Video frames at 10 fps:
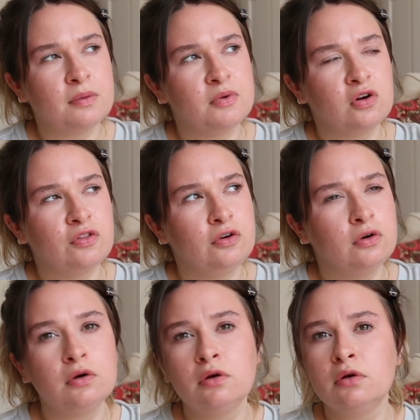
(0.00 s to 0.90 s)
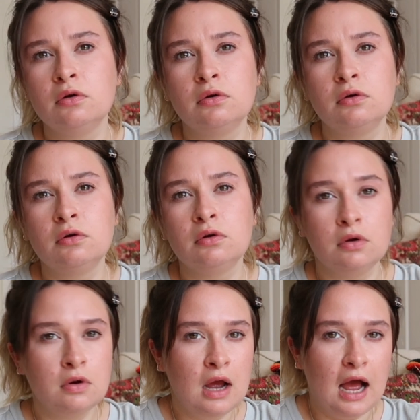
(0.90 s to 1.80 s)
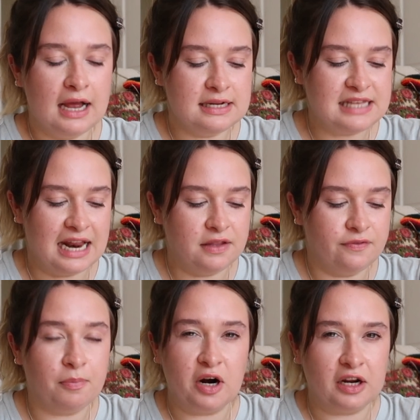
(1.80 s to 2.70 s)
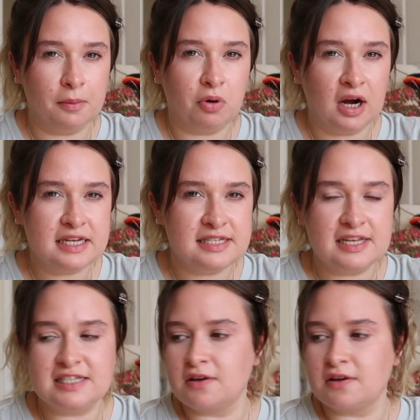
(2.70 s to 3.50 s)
knock on the door. Selling them for pretty good prices,